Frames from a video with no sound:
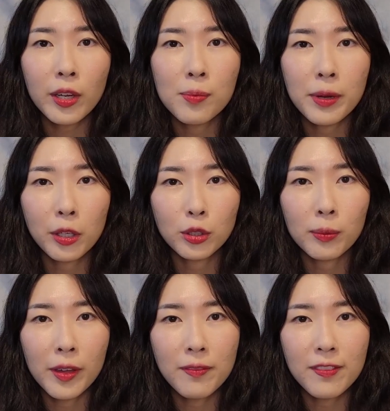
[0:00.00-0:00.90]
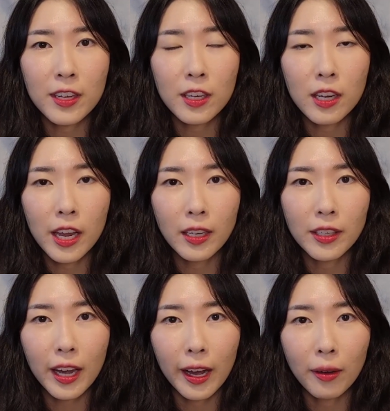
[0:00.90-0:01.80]
compared to my feet and
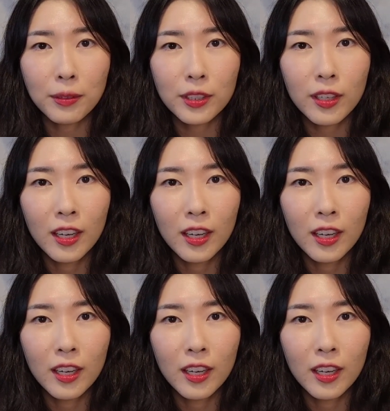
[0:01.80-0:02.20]
calves,